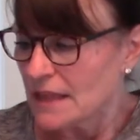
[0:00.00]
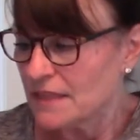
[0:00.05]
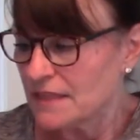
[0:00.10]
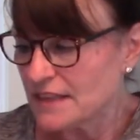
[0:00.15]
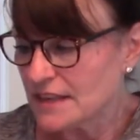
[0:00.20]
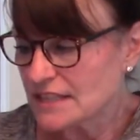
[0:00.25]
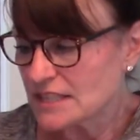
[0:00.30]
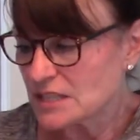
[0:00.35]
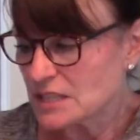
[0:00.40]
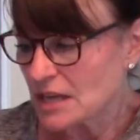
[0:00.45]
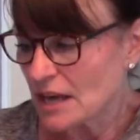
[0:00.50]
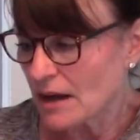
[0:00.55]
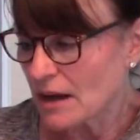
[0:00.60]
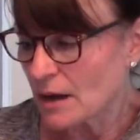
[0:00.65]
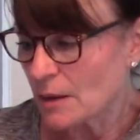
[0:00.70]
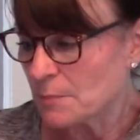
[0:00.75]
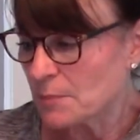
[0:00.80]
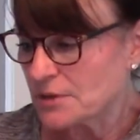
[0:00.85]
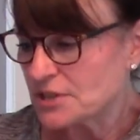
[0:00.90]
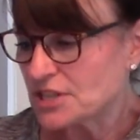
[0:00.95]
This
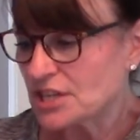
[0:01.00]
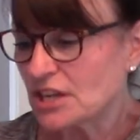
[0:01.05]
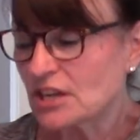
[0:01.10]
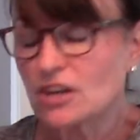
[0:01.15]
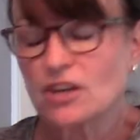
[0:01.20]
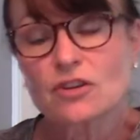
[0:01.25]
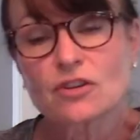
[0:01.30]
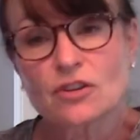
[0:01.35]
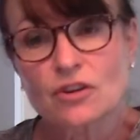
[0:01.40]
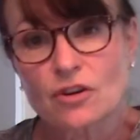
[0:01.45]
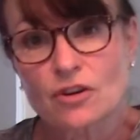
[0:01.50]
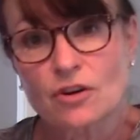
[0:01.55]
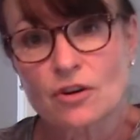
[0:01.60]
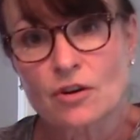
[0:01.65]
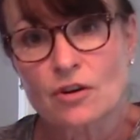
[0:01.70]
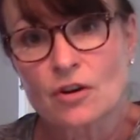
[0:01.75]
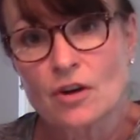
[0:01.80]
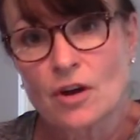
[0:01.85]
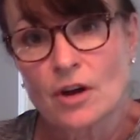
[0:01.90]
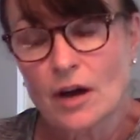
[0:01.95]

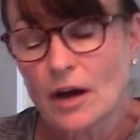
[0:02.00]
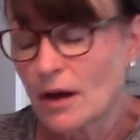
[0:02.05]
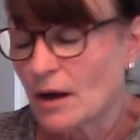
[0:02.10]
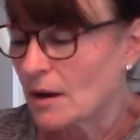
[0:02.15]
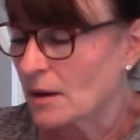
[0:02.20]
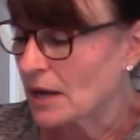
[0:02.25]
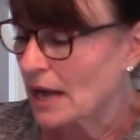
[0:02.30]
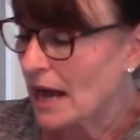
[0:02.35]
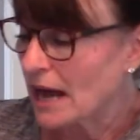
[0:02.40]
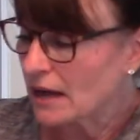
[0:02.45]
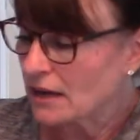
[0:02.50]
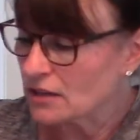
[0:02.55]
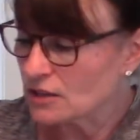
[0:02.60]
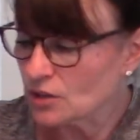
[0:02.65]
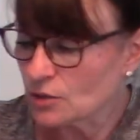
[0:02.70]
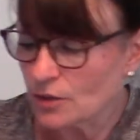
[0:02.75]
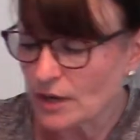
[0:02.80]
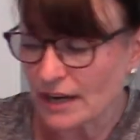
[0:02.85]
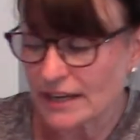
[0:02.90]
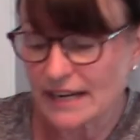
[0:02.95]
particular hot
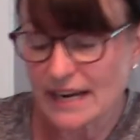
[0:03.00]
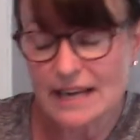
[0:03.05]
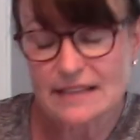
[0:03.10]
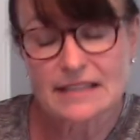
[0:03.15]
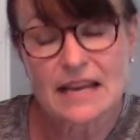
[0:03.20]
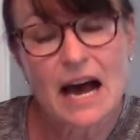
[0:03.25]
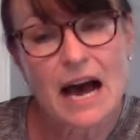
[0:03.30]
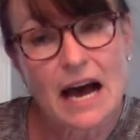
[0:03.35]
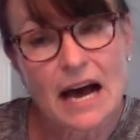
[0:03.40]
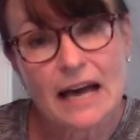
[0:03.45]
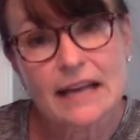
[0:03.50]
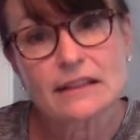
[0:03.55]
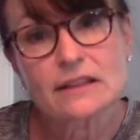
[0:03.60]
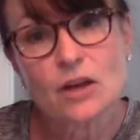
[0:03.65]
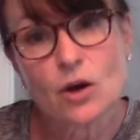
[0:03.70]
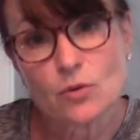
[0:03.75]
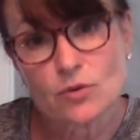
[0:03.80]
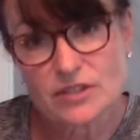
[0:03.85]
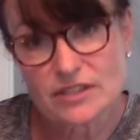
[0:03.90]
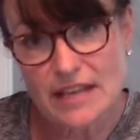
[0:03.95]
glue gun has a
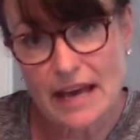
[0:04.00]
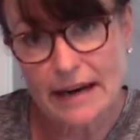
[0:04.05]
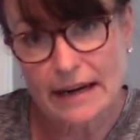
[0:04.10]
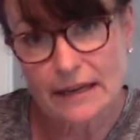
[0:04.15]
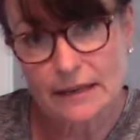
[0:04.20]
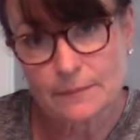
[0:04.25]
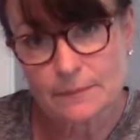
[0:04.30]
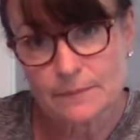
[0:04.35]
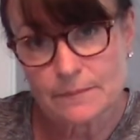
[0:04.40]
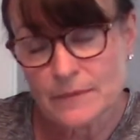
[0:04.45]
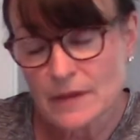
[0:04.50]
high-low setting.